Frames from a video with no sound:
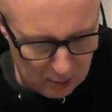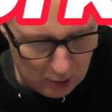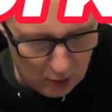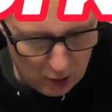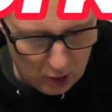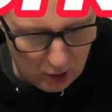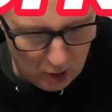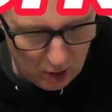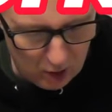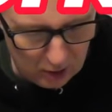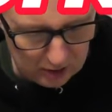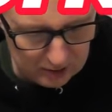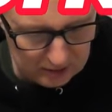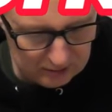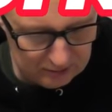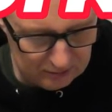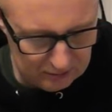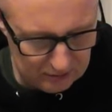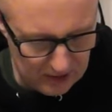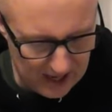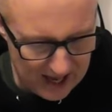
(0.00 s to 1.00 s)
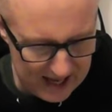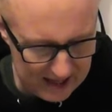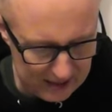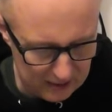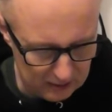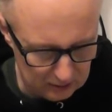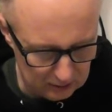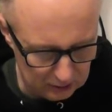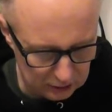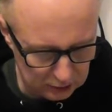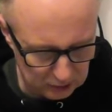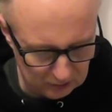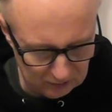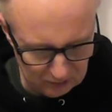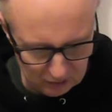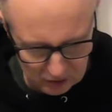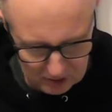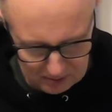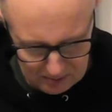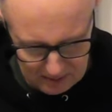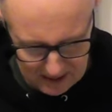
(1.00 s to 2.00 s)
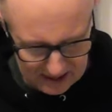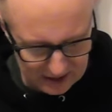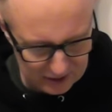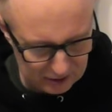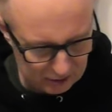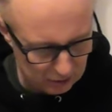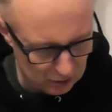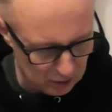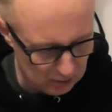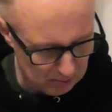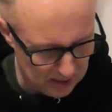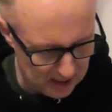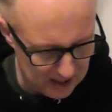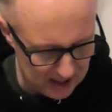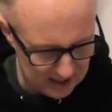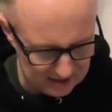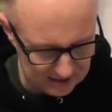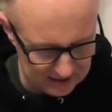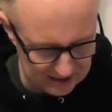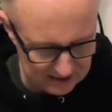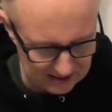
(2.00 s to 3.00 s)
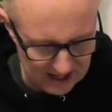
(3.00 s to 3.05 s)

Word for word: pork, ale, shovels, picks, crowbars,